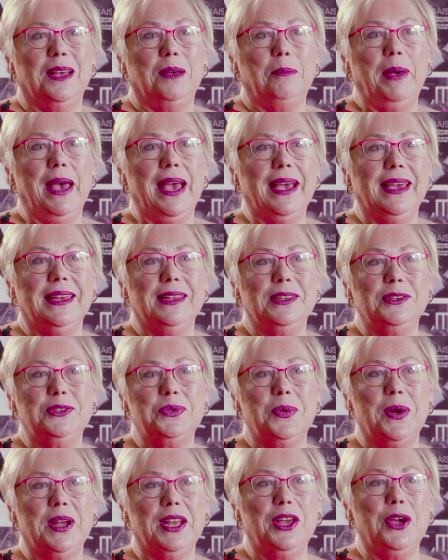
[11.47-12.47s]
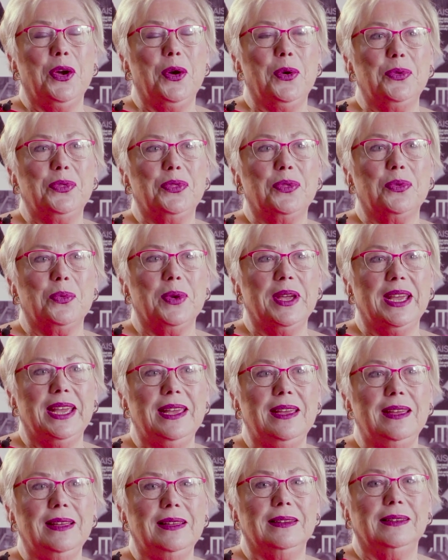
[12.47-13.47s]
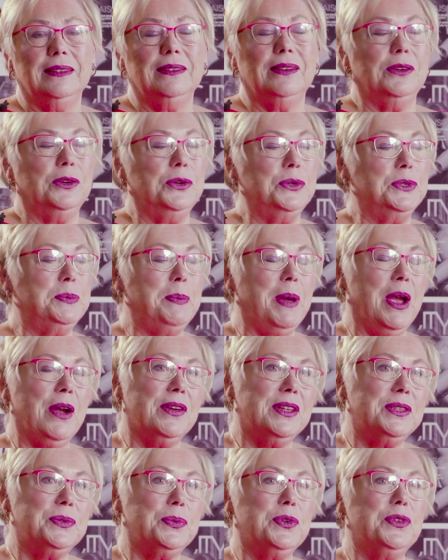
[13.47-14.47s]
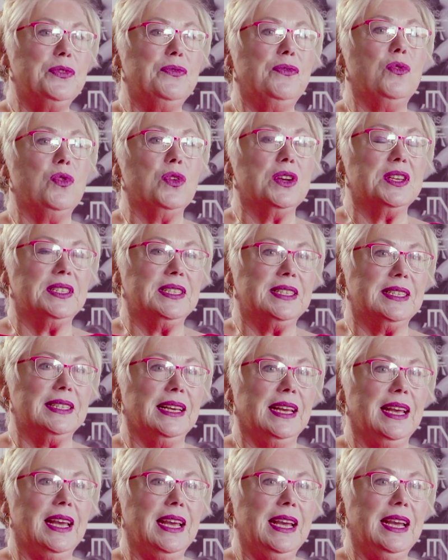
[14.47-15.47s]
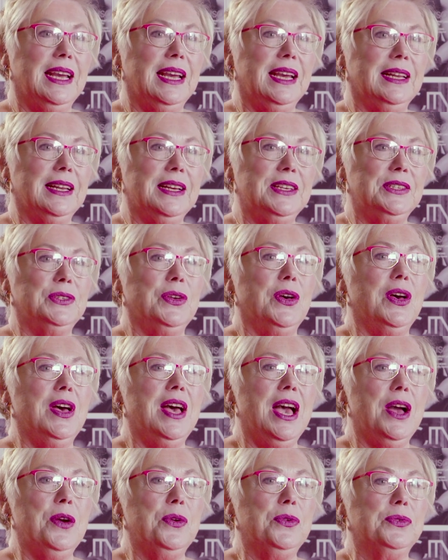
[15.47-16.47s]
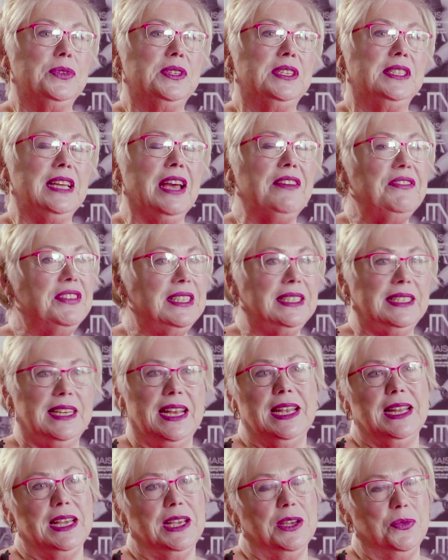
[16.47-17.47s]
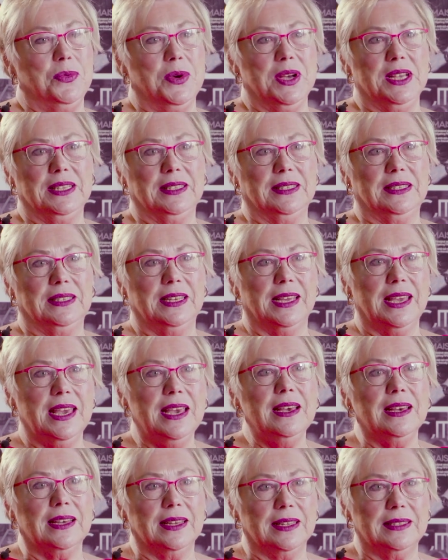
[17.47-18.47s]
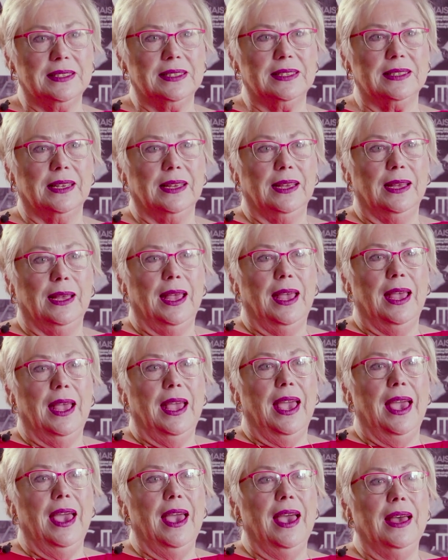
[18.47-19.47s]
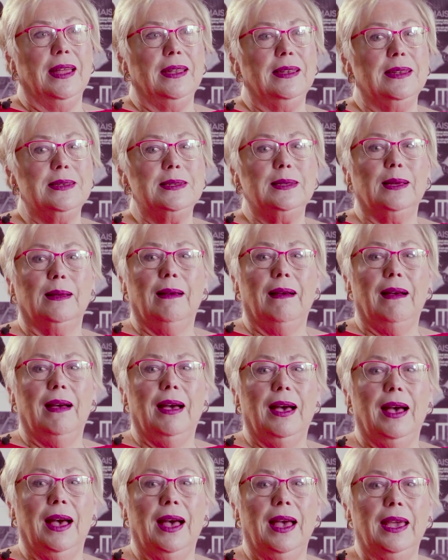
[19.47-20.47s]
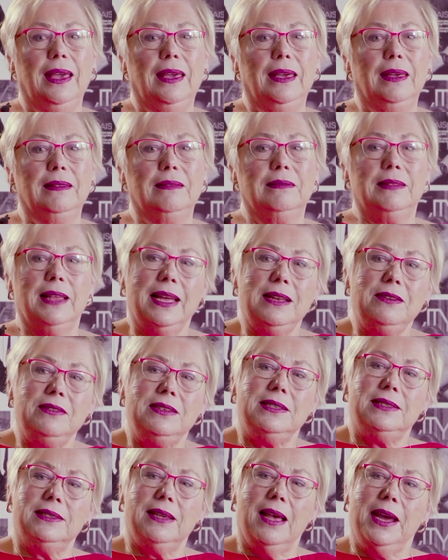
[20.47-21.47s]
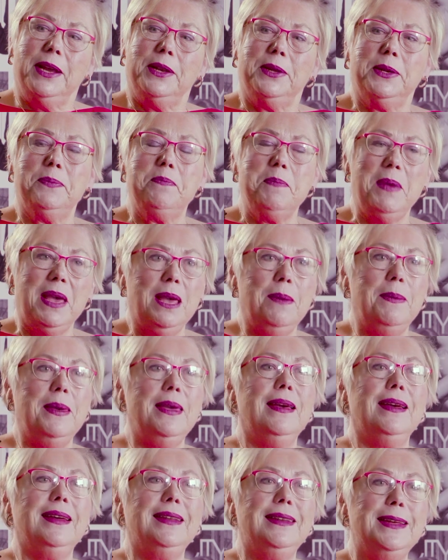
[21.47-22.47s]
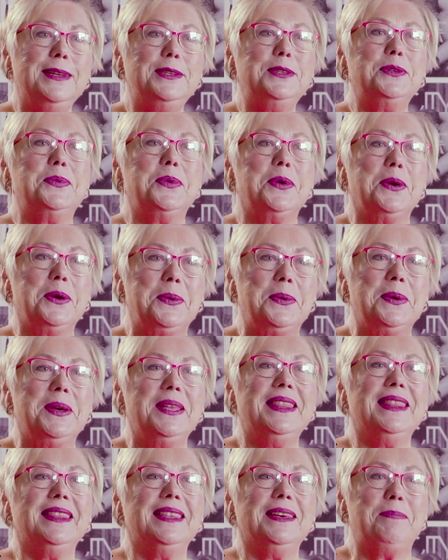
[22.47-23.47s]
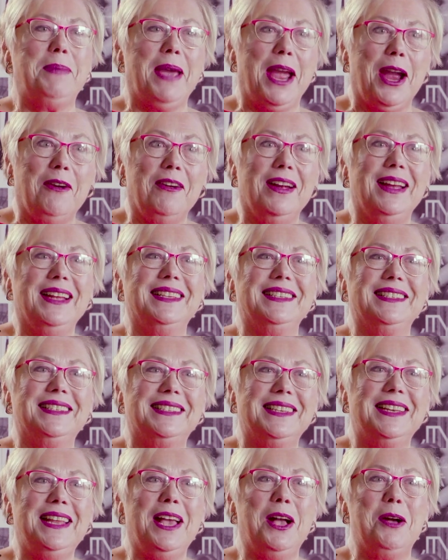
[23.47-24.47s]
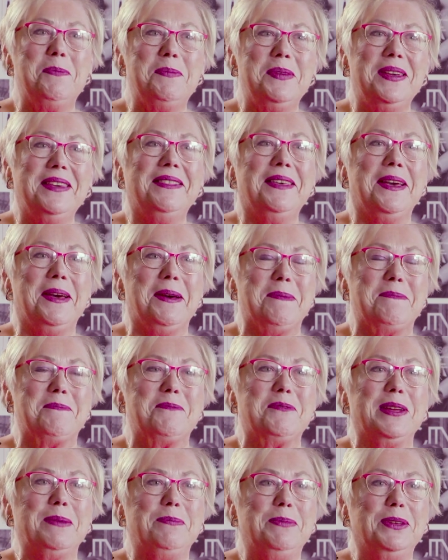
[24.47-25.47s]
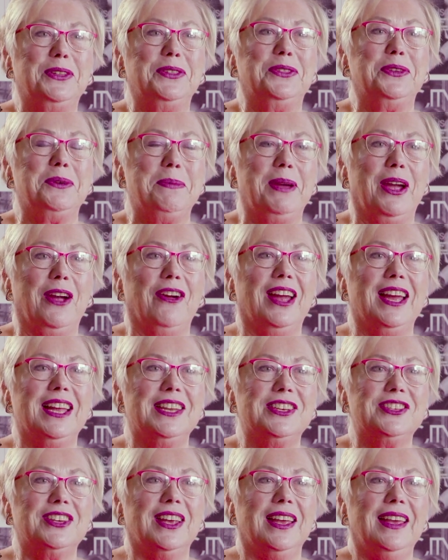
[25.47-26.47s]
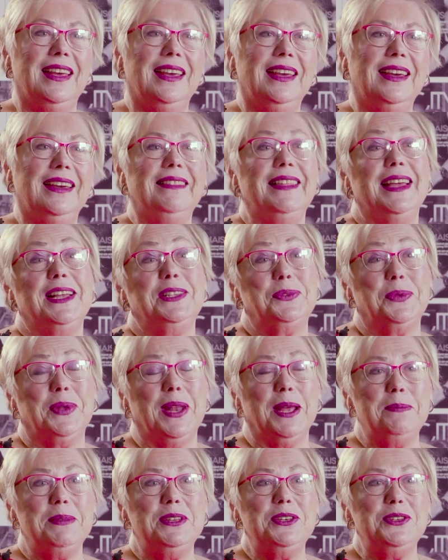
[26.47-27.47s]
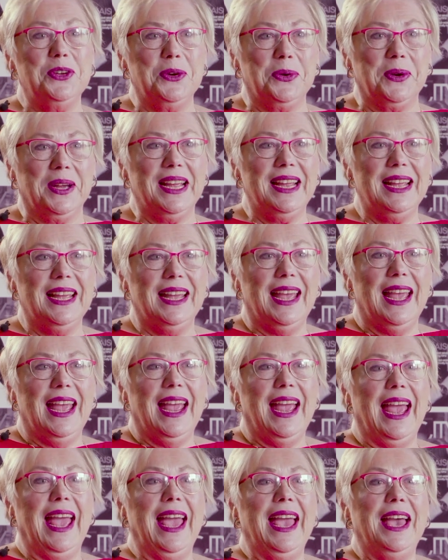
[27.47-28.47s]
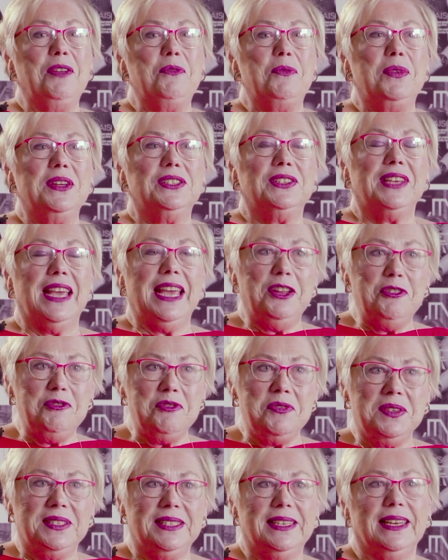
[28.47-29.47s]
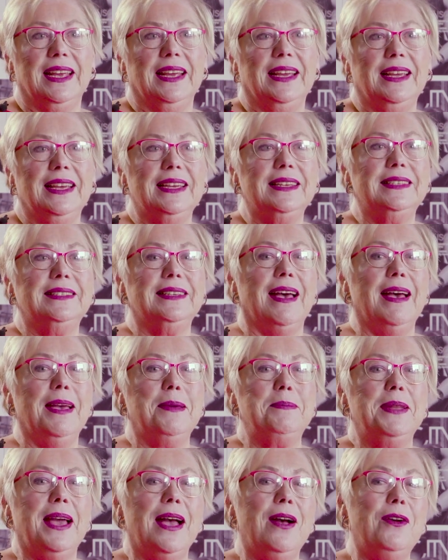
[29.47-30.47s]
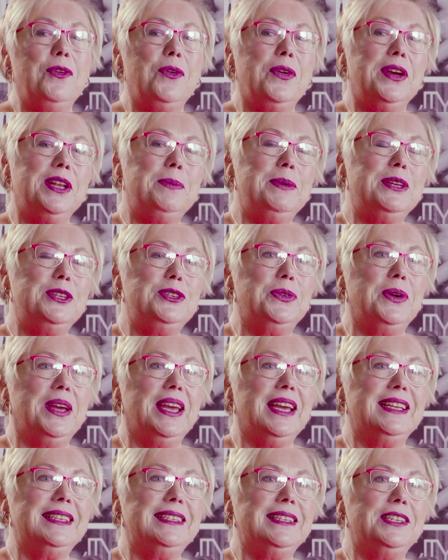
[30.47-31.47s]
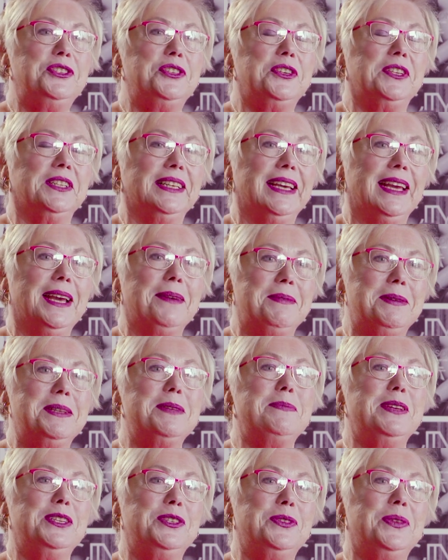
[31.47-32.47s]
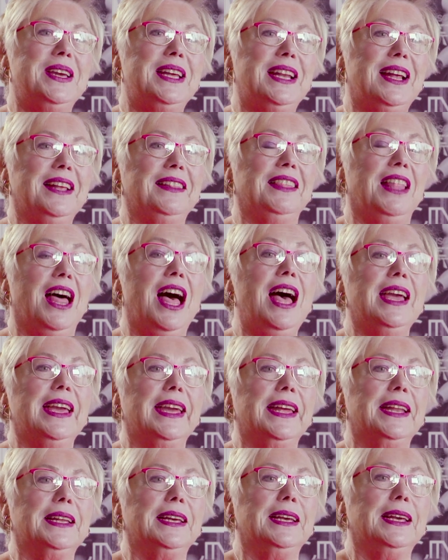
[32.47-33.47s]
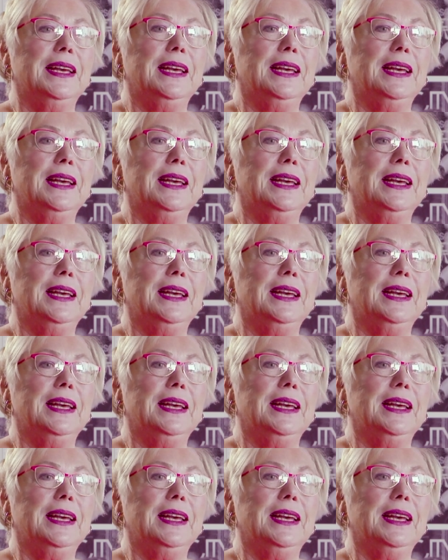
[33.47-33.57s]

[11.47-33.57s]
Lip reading: back in 2003 whose parents were divorced, and I saw how devastating it was to kids. And I then decided maybe I need to work with the parents and helping them rebuild their marriage. And that's what I've been doing. And what's interesting is I'm now going to be doing it digitally. I'm going to be doing it online